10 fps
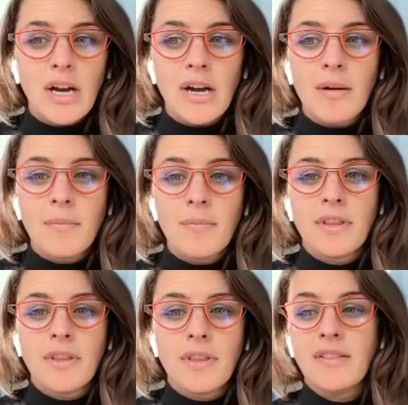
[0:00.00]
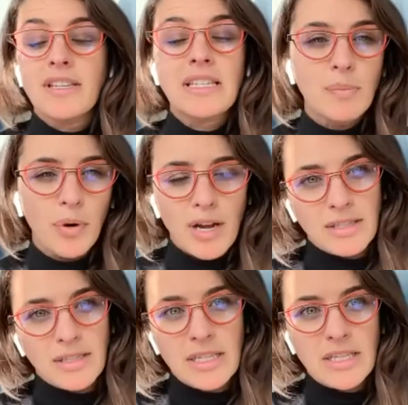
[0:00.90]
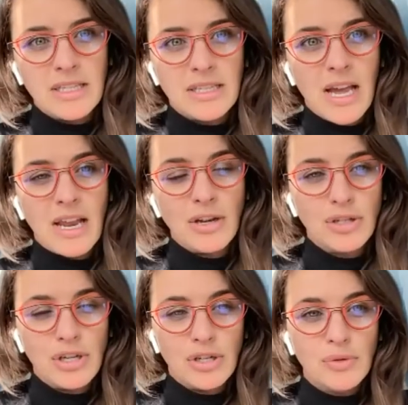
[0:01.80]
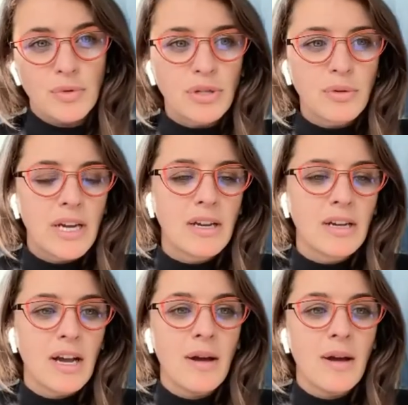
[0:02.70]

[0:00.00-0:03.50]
um, the the deep processes that engineers were doing,